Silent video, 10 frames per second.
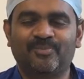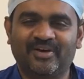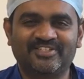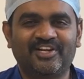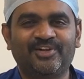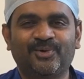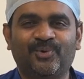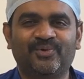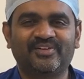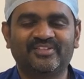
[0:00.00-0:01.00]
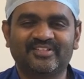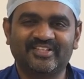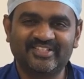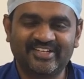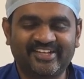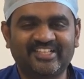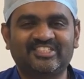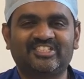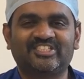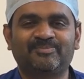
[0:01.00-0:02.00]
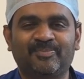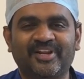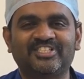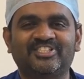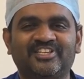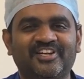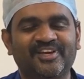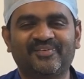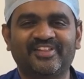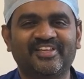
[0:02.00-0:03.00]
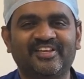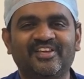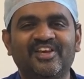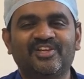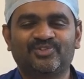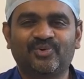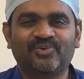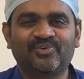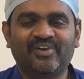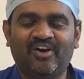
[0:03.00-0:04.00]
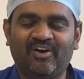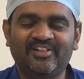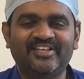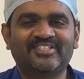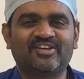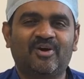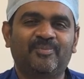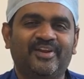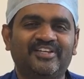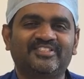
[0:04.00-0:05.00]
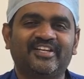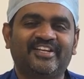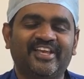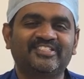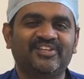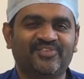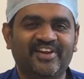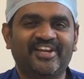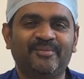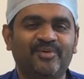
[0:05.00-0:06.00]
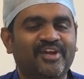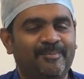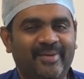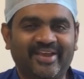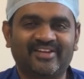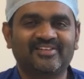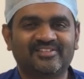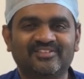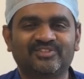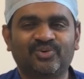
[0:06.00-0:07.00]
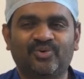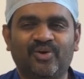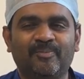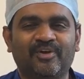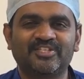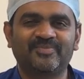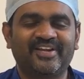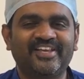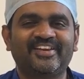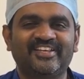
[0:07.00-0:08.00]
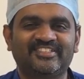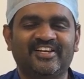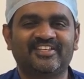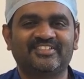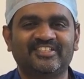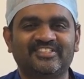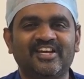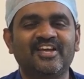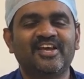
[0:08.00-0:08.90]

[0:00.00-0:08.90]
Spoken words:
muscle tone, touch, pressure, everything. So all these components, it takes different time to come back. So approximately in regional anesthesia,